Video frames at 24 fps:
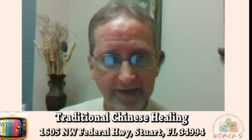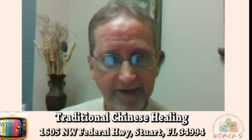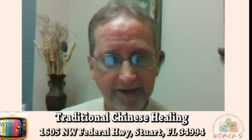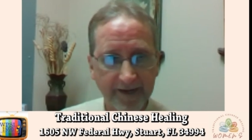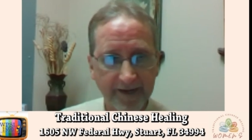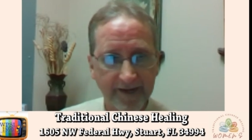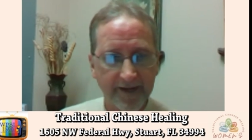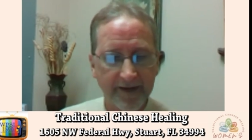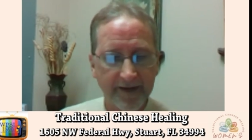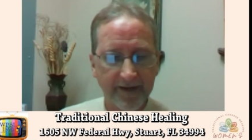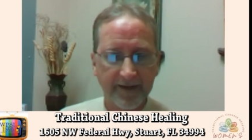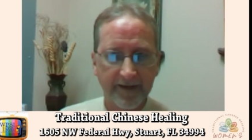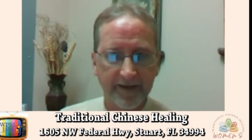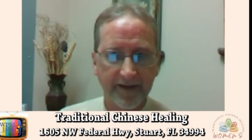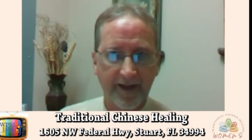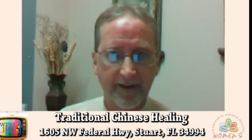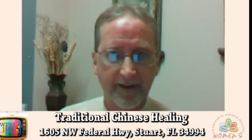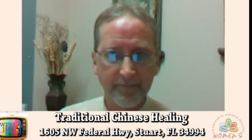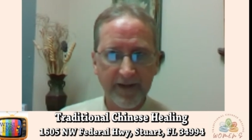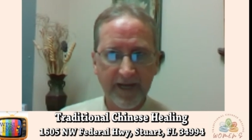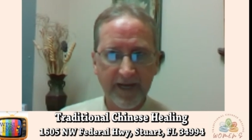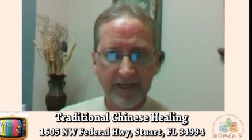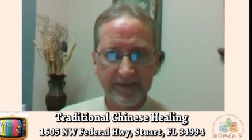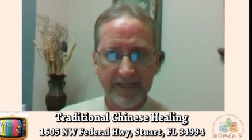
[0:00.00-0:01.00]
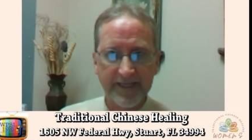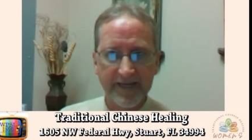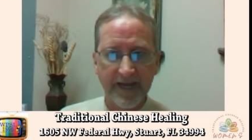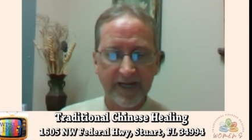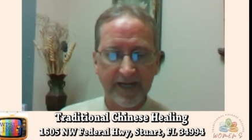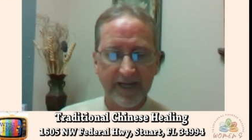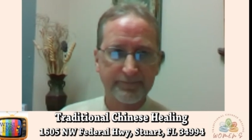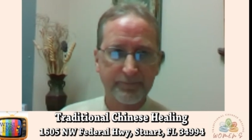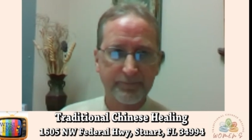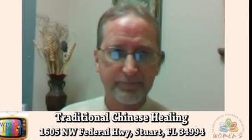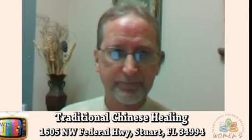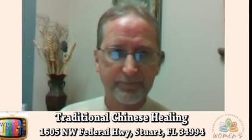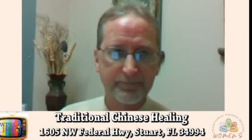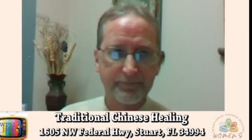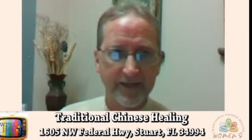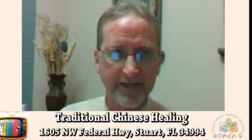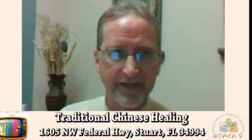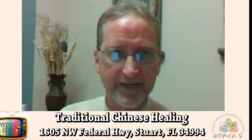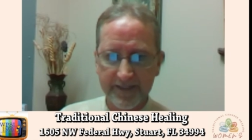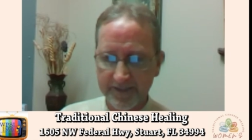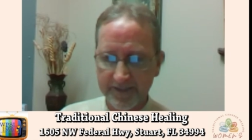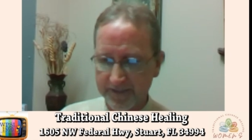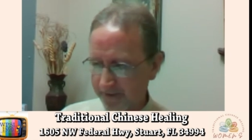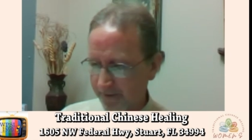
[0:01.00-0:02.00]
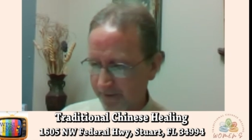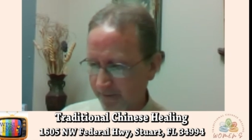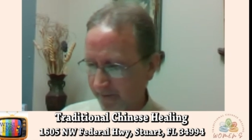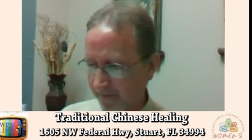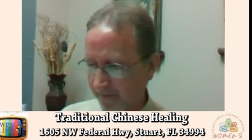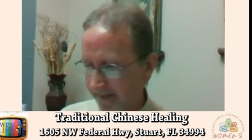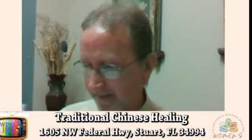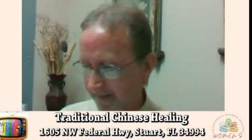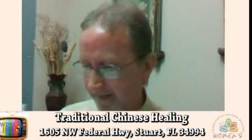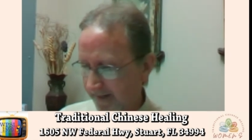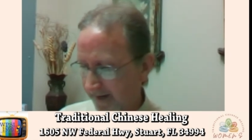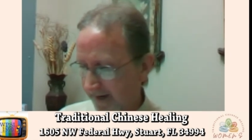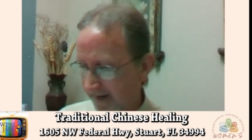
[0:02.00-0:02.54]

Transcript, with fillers: And I'm not the expert in doing